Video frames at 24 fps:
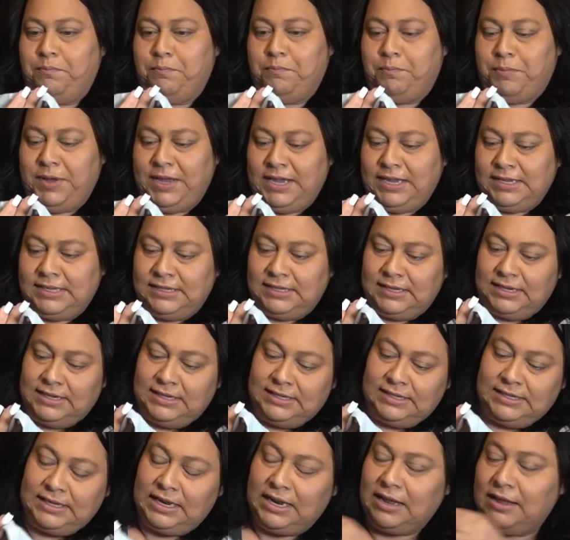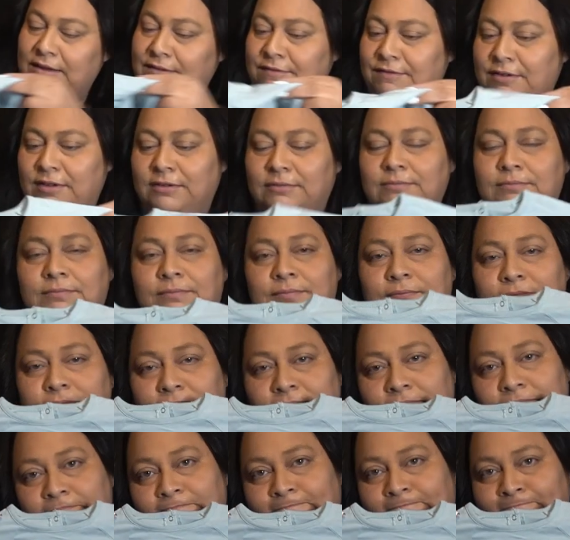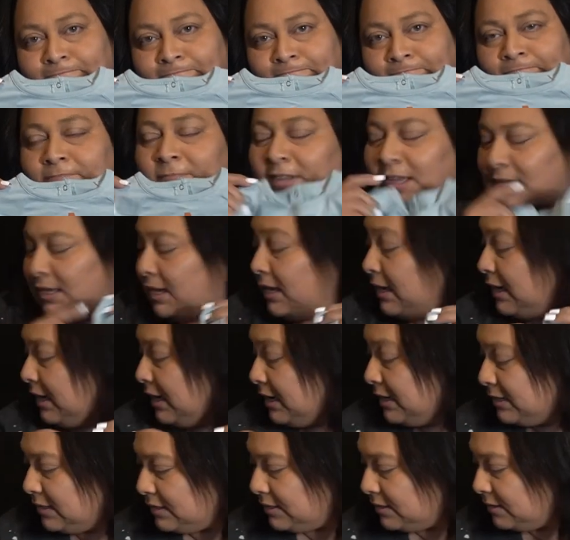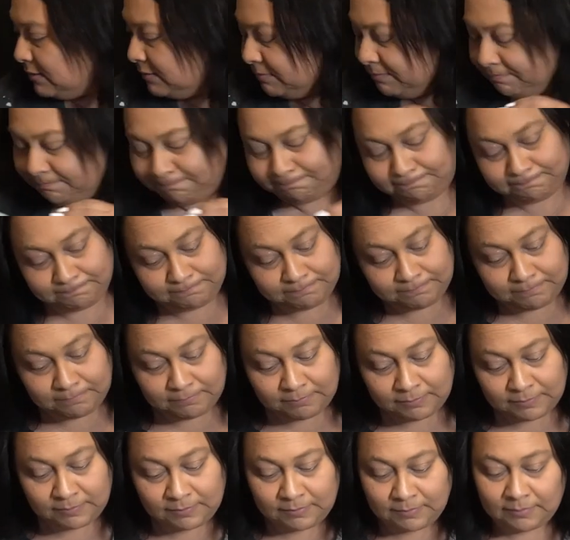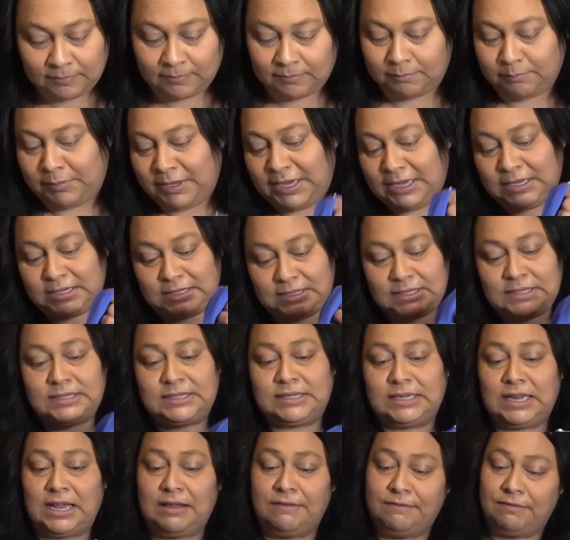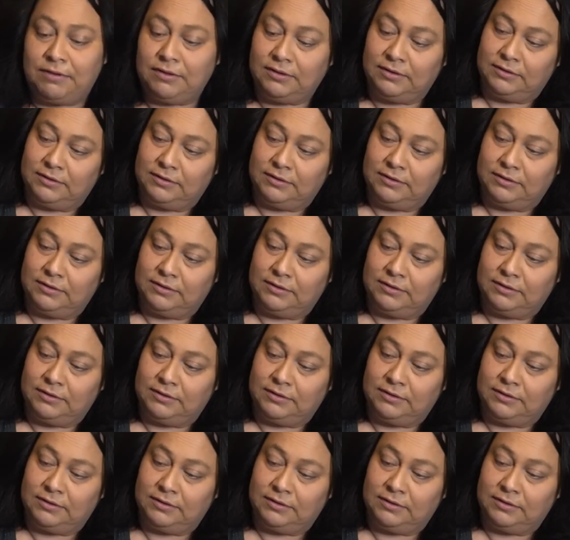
Peace is love. It is. Peace is love